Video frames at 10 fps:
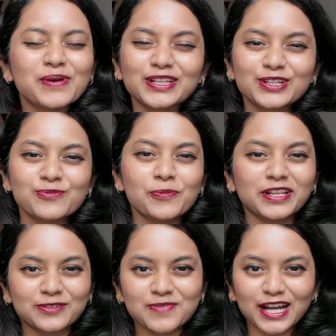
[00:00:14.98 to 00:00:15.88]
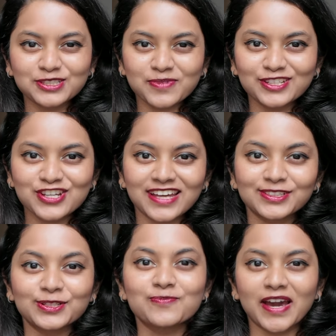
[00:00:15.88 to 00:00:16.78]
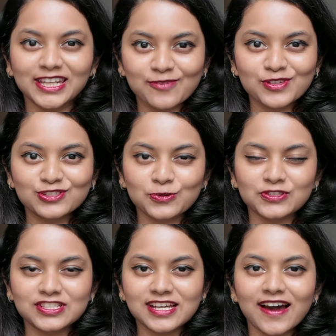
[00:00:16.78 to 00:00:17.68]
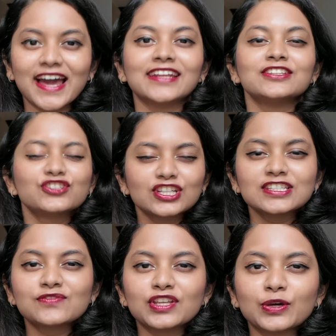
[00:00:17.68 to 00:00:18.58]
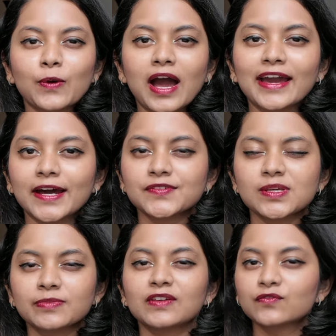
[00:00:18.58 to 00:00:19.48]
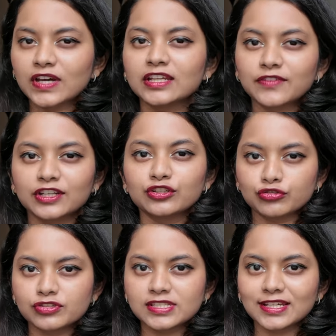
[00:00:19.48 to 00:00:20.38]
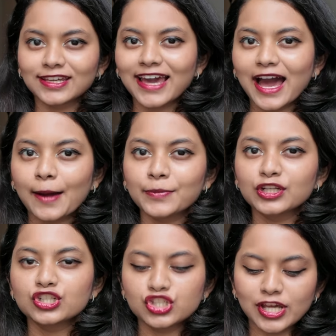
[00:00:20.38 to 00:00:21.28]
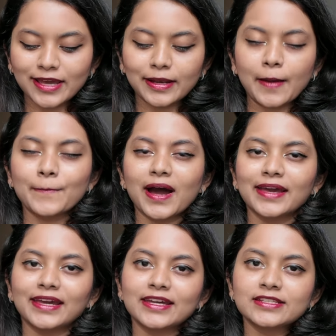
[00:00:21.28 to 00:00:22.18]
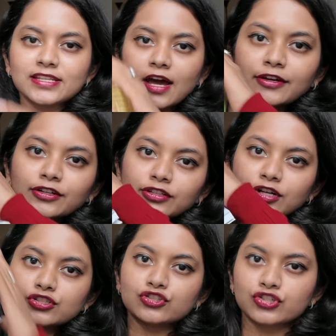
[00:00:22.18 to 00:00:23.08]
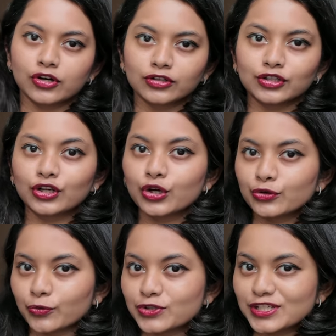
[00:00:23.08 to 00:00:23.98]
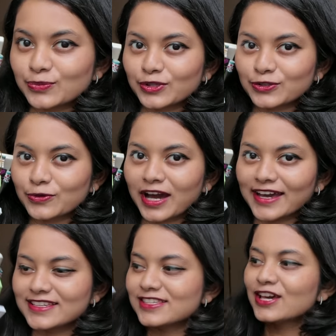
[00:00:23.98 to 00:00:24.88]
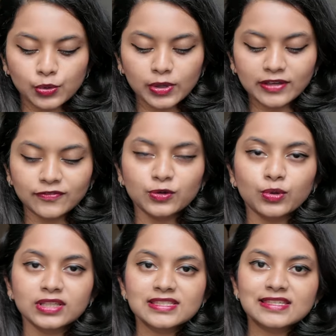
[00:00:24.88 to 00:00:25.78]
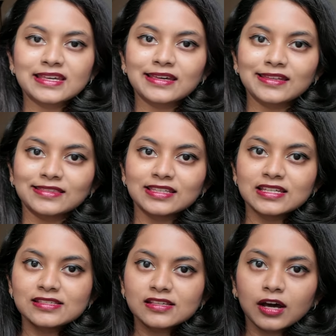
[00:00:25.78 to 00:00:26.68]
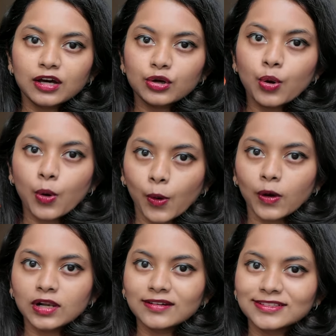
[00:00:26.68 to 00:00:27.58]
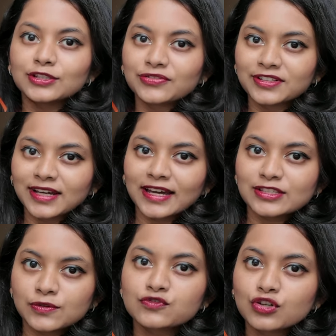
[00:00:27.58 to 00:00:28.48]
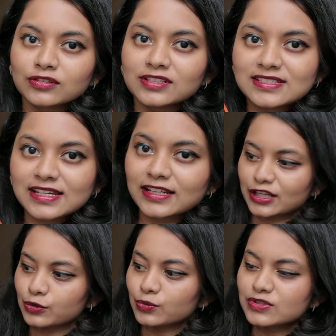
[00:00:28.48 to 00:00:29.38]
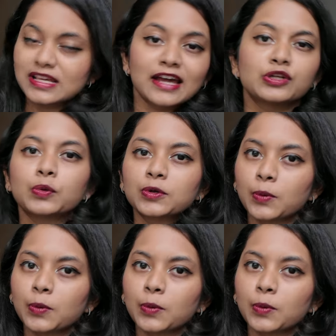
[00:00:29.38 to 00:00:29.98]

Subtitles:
welcome back to my channel. My name is Jyotsna, and in today's video I have something very interesting. I'm gonna share my entire journal routine with you guys. So if you can see, these are all the different kinds of journals that I use, and don't